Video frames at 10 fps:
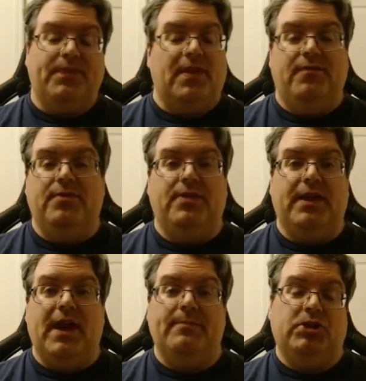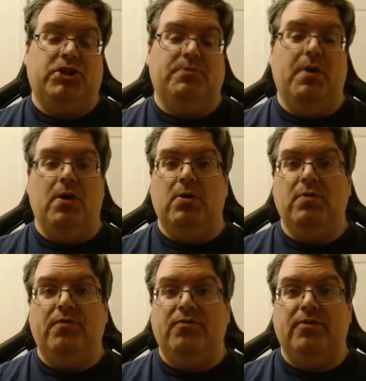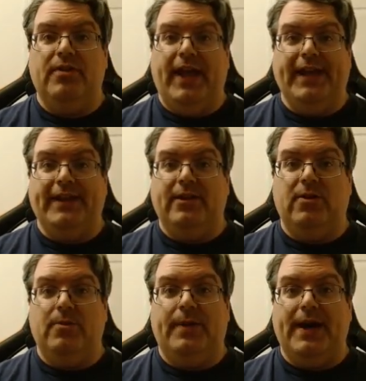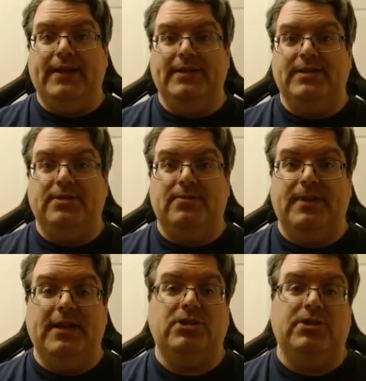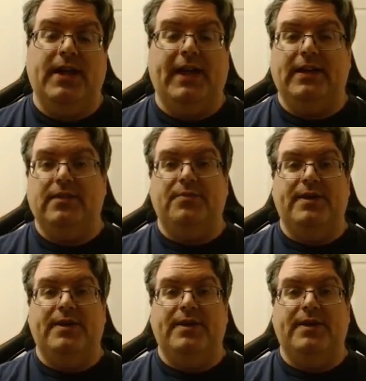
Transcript: if you think I'm a schmo for hating Copilot so much and hating the way